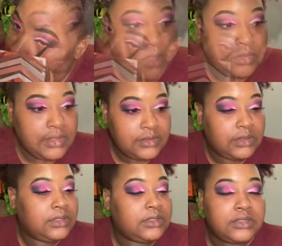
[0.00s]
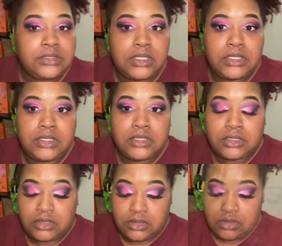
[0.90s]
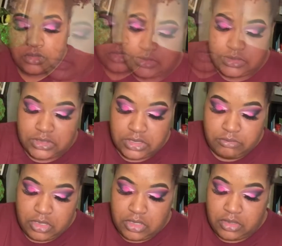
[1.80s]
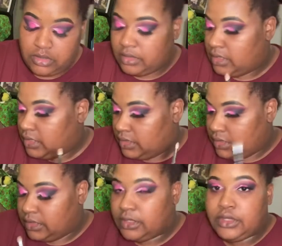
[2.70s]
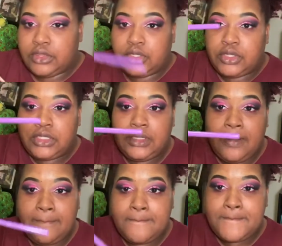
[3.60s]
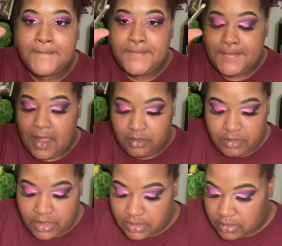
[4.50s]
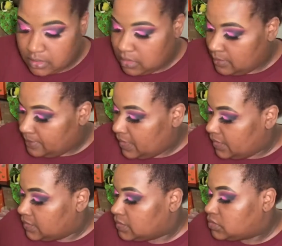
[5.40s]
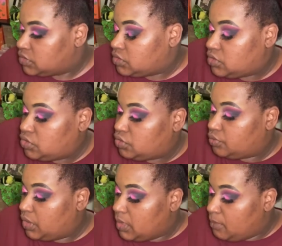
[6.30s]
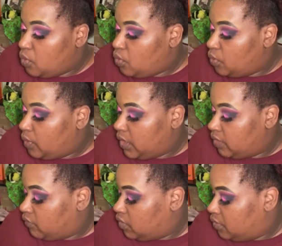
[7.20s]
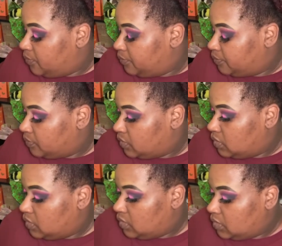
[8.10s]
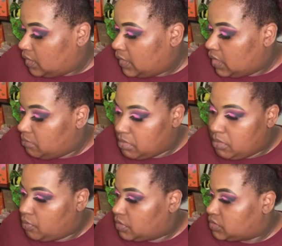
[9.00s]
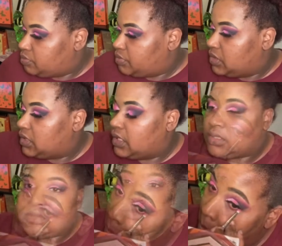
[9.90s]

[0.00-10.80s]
that's what it looks like. My Sigma E30 by Trimble or whatever. I can't remember which pink I used.